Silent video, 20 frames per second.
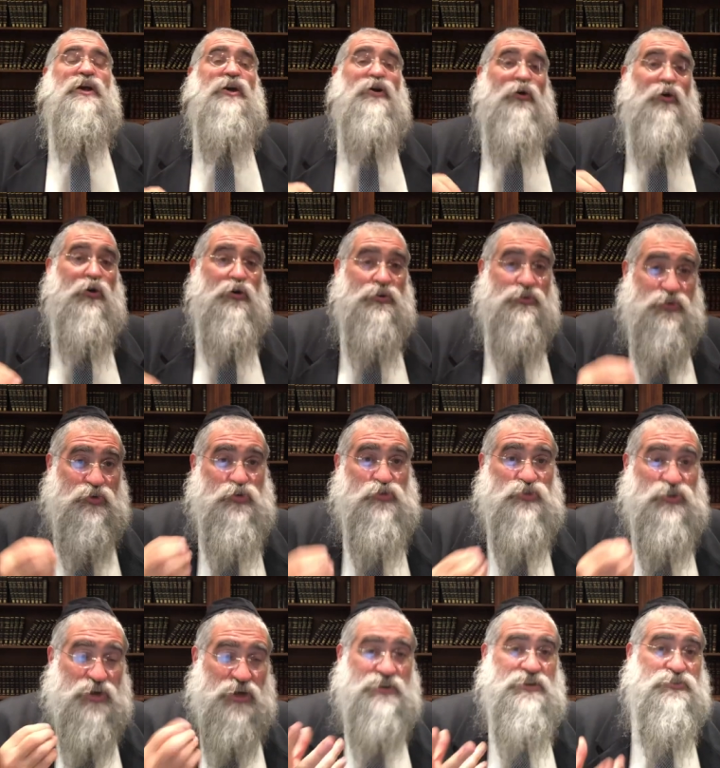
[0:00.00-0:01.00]
Or to use
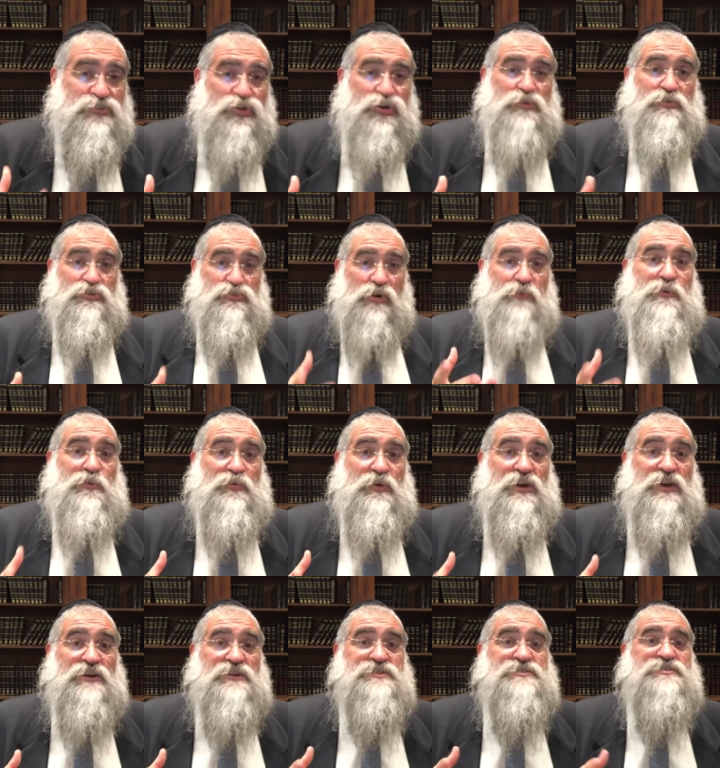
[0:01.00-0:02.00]
another term the Rebbe
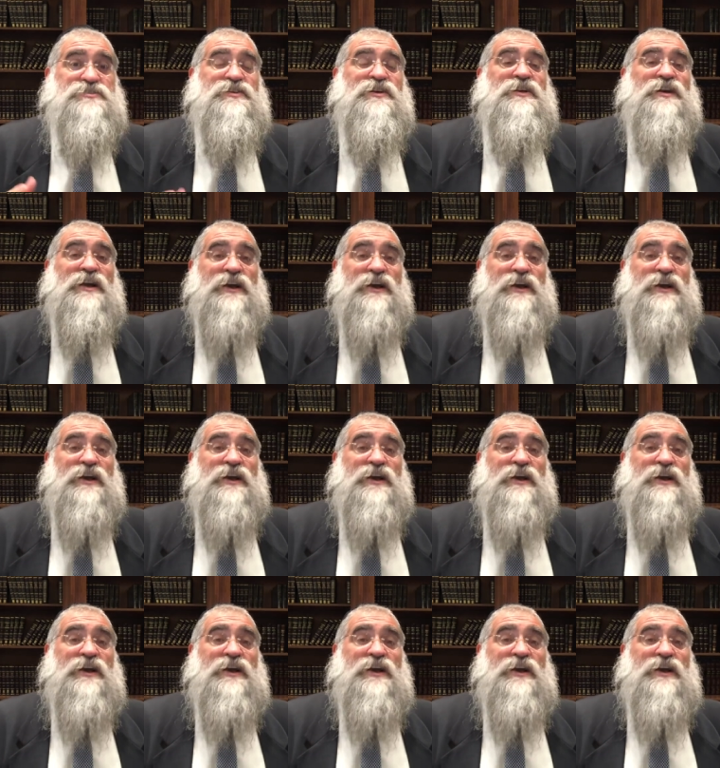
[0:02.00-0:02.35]
brings,